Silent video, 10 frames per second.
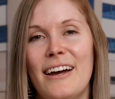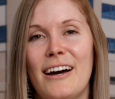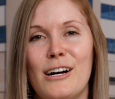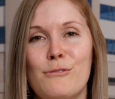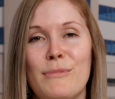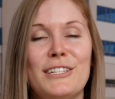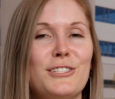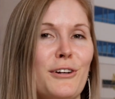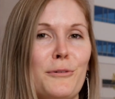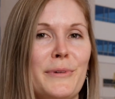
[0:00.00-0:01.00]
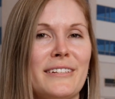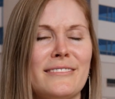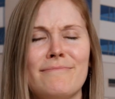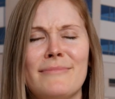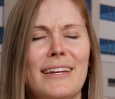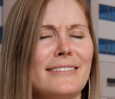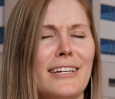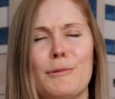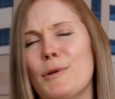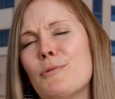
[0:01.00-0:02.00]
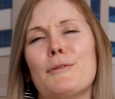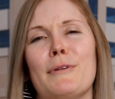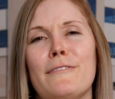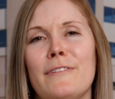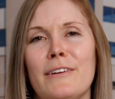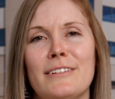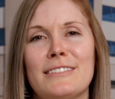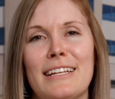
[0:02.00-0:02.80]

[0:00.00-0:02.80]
And trail mix. That's going to be one of my favorites.